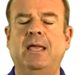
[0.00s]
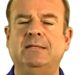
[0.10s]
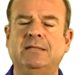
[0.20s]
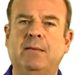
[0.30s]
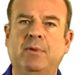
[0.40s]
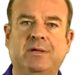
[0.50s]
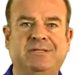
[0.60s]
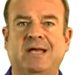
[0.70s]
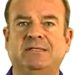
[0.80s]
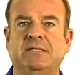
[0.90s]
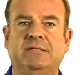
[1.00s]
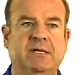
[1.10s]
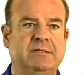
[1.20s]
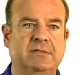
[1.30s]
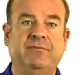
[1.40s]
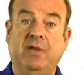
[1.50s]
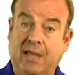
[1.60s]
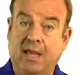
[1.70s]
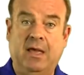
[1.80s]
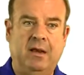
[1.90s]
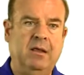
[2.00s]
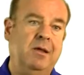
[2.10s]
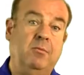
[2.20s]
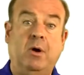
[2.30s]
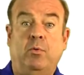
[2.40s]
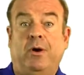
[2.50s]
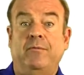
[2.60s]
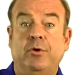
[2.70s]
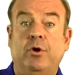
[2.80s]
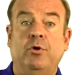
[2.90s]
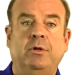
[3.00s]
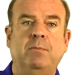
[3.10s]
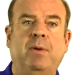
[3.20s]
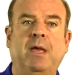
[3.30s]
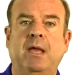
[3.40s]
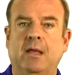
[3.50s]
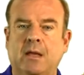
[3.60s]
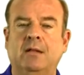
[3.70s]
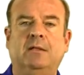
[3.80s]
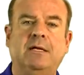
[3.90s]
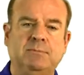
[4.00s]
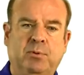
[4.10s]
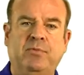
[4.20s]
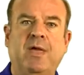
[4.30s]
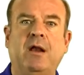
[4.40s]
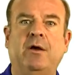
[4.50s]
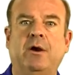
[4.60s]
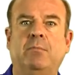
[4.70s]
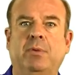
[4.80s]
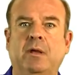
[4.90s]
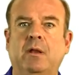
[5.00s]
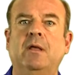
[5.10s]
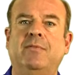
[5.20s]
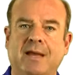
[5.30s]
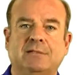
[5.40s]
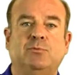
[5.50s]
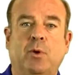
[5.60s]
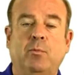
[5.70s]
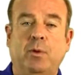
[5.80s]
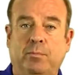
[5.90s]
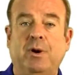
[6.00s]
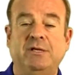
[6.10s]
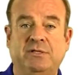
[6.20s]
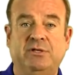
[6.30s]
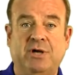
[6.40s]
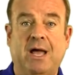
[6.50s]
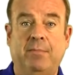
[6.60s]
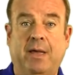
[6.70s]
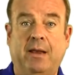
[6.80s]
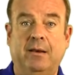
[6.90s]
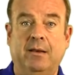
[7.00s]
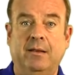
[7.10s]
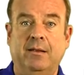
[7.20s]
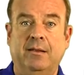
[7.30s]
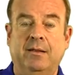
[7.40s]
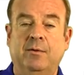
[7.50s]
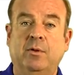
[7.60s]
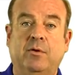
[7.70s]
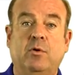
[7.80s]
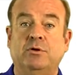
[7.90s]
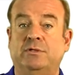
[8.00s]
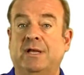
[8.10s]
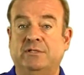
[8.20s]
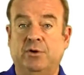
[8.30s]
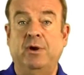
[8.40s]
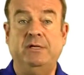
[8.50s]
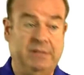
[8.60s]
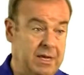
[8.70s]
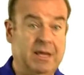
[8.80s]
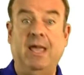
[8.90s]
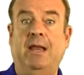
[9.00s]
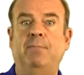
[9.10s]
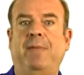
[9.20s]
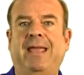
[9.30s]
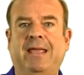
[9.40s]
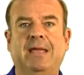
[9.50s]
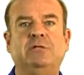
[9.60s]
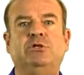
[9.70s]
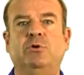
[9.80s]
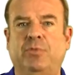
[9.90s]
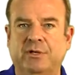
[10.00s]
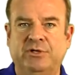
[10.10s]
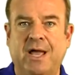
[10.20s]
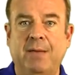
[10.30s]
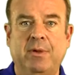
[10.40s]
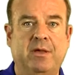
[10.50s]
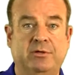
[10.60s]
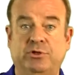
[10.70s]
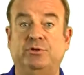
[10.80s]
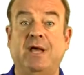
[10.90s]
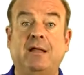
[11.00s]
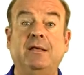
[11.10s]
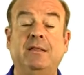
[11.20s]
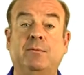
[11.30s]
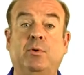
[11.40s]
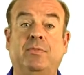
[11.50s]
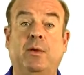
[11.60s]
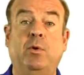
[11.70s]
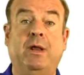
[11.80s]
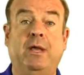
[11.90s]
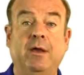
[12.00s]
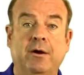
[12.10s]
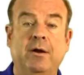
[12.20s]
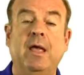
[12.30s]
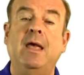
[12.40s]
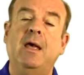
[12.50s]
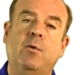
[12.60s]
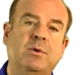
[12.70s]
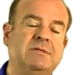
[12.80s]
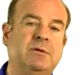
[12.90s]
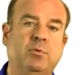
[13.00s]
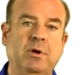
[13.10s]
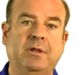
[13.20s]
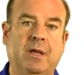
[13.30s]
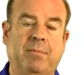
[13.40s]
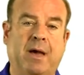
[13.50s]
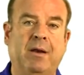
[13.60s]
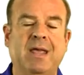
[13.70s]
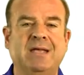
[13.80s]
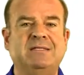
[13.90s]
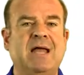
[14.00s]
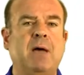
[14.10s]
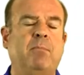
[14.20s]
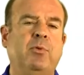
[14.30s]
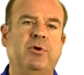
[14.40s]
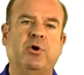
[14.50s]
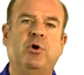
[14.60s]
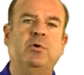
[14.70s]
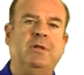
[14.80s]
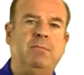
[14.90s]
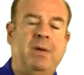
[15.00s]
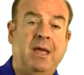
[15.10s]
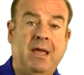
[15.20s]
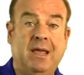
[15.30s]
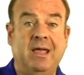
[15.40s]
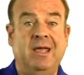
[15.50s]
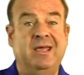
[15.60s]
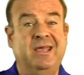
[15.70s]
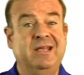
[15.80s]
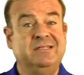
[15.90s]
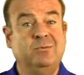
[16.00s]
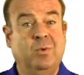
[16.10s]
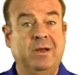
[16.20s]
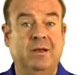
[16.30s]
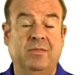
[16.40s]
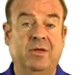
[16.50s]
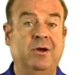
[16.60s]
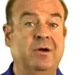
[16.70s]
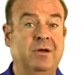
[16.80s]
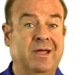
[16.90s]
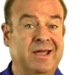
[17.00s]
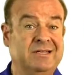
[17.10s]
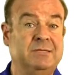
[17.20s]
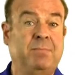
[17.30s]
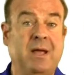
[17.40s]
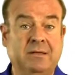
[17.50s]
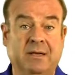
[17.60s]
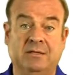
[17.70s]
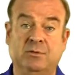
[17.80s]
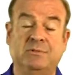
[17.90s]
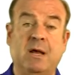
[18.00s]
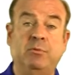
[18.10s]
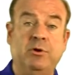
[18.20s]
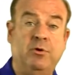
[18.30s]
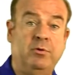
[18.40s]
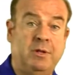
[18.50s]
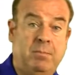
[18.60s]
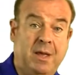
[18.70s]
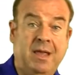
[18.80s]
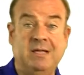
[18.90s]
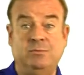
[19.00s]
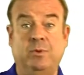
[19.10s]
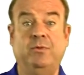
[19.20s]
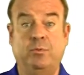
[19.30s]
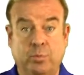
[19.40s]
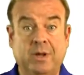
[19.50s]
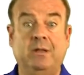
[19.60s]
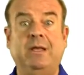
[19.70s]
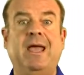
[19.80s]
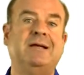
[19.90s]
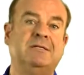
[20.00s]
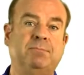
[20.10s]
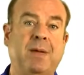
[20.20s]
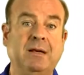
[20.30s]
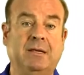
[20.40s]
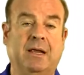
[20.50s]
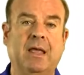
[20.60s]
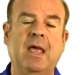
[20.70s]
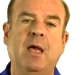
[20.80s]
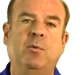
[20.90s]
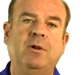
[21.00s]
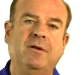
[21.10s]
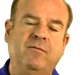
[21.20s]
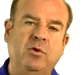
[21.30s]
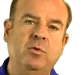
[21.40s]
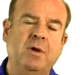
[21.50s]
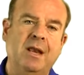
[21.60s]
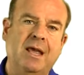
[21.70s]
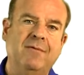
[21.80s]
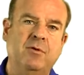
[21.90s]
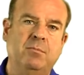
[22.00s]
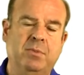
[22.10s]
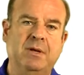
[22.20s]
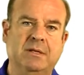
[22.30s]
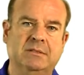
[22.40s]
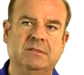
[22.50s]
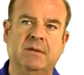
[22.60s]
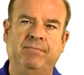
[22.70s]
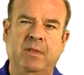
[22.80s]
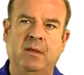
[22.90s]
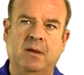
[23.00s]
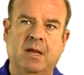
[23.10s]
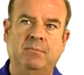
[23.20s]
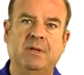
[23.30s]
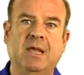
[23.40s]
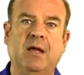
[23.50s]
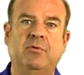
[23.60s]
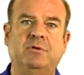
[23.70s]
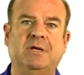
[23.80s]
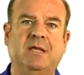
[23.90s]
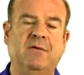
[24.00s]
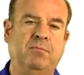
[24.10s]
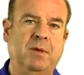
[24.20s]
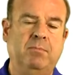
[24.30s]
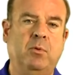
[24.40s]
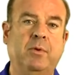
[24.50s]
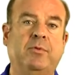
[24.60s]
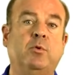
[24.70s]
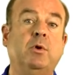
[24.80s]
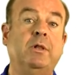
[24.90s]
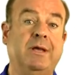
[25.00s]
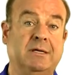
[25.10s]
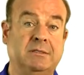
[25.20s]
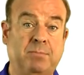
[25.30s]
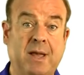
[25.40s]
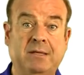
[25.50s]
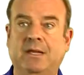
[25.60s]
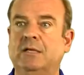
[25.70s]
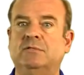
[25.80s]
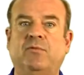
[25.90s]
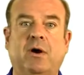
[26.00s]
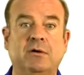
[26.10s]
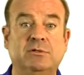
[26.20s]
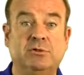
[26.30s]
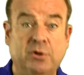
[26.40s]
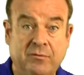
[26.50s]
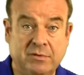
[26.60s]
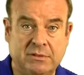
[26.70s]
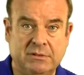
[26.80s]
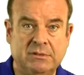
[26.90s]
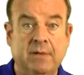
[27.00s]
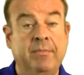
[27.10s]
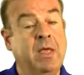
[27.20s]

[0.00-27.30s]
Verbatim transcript: It's because that's the sense of, again, well, whatever they're currently paying, let's put that on our bid. That's what we'll price the job at. Well, of course, that's crazy. Again, it may get you the job because you're telling them what they want to hear. What's it really about? It's not what they're currently paying. It's what they're expecting. So it's not what they're currently paying. It's what they're really expecting. Well, if you can have your bids come together to give people what they're really expecting as far as services